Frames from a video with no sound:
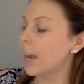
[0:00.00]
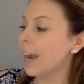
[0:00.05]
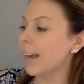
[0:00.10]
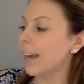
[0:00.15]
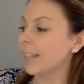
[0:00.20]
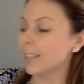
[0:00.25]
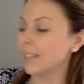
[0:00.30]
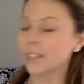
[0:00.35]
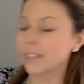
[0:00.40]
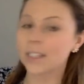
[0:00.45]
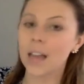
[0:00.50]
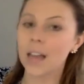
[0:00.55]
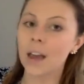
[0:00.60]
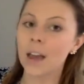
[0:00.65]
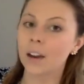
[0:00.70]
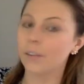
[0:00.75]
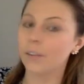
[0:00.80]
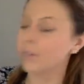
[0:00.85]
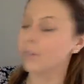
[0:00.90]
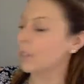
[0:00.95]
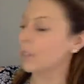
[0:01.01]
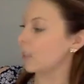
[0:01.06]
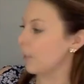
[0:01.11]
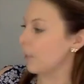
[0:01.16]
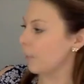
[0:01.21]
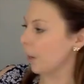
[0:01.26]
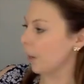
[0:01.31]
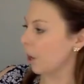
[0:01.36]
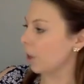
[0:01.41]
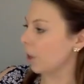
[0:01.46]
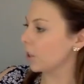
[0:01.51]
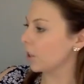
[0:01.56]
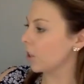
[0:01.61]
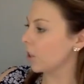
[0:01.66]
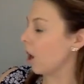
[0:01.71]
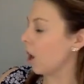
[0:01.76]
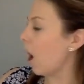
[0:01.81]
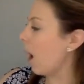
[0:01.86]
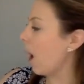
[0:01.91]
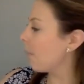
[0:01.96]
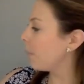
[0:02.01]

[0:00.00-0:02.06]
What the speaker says: instead of slipping on top.